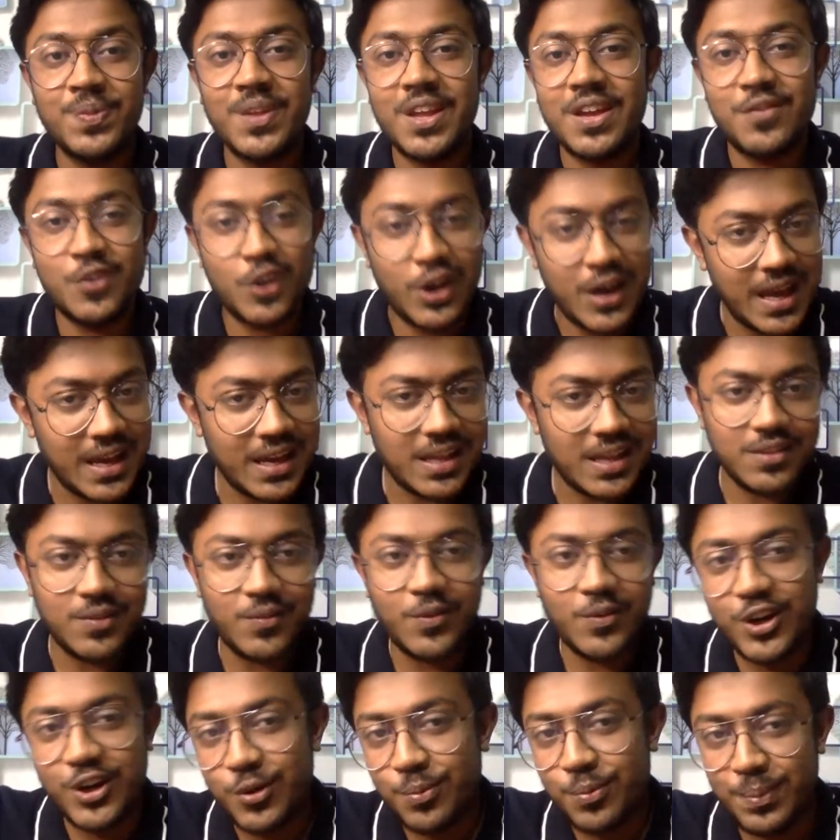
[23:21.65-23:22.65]
If you're liking the
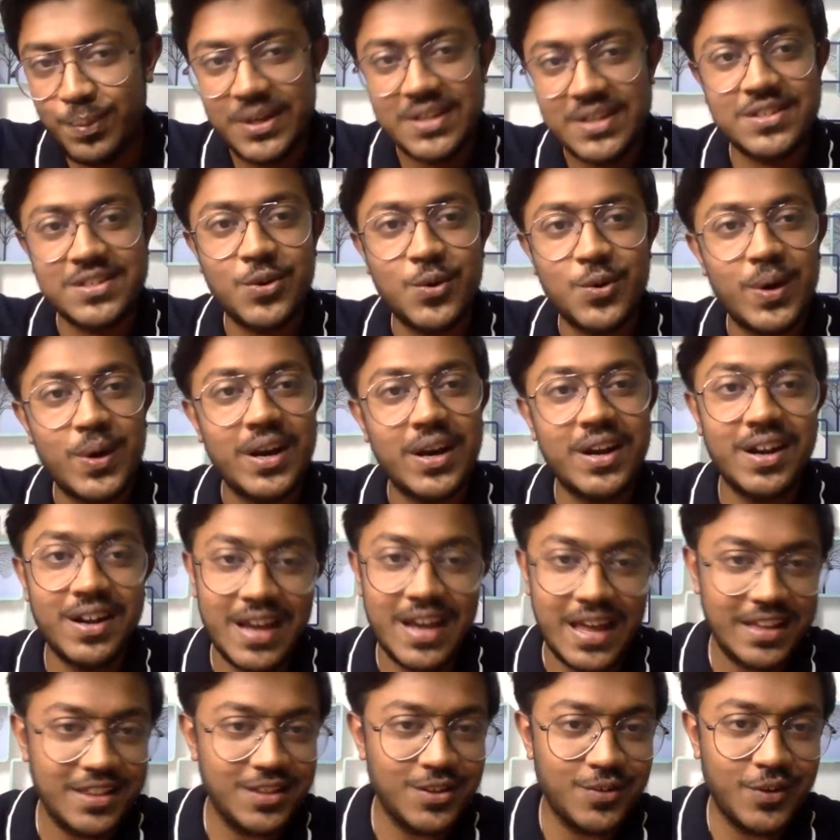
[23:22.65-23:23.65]
video, please go ahead and
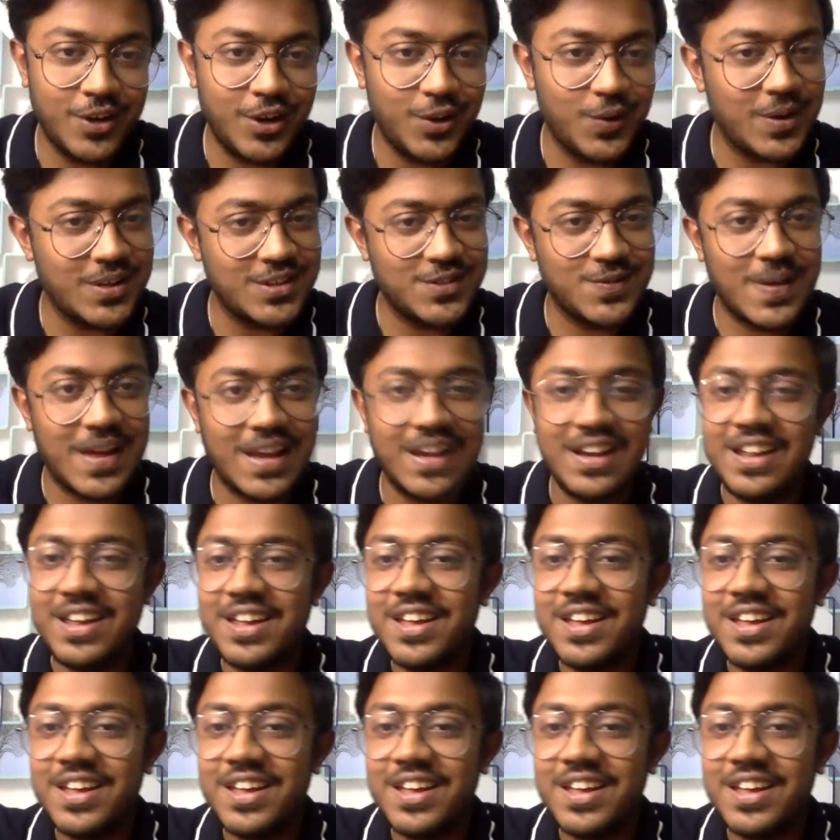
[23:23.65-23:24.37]
like the video as well.